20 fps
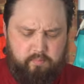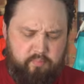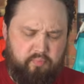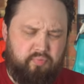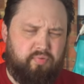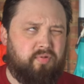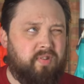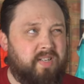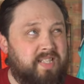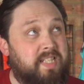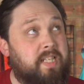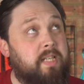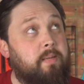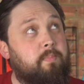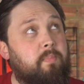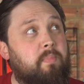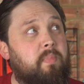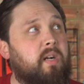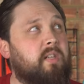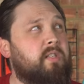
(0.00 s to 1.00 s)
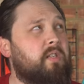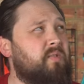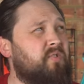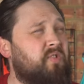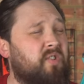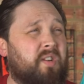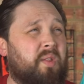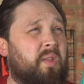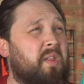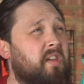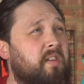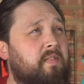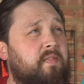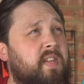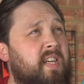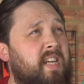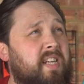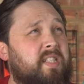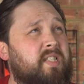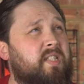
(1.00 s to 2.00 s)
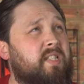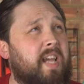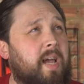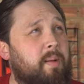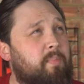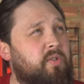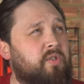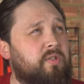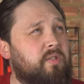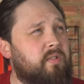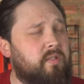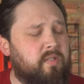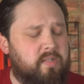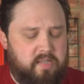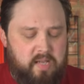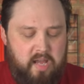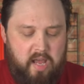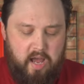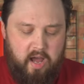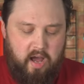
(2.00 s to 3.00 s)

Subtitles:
pretty much, I'm trying to think of exceptions.